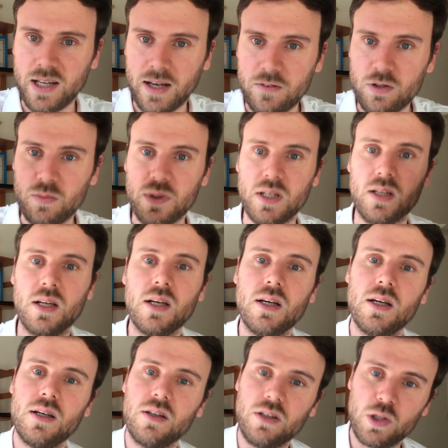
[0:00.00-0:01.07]
they have to be
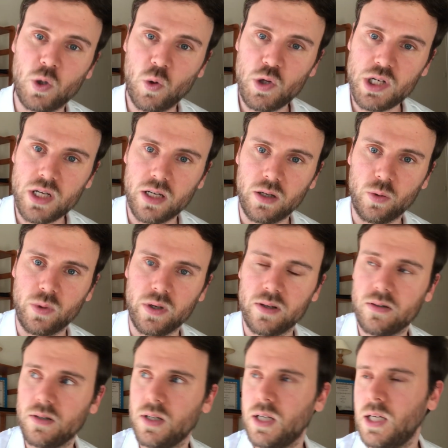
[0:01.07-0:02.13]
negotiated
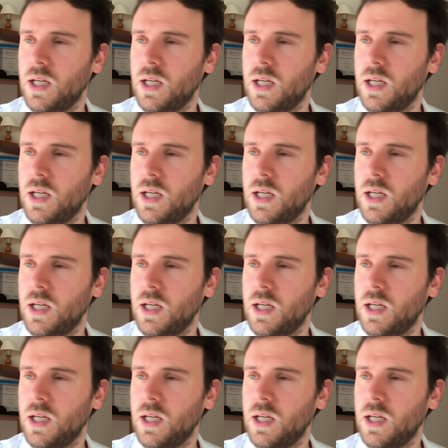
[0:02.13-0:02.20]
with.